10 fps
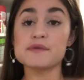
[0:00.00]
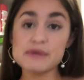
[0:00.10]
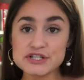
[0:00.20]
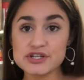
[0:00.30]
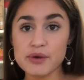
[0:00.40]

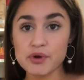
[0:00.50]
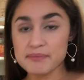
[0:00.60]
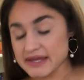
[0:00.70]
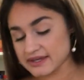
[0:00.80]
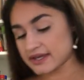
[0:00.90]
mixture that we're
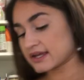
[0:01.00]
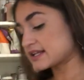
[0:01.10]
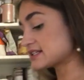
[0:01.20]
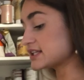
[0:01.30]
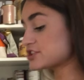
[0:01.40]
making
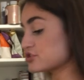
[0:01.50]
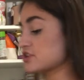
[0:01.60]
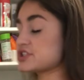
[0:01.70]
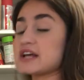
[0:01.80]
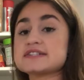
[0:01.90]
is literally
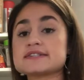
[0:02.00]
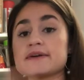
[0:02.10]
just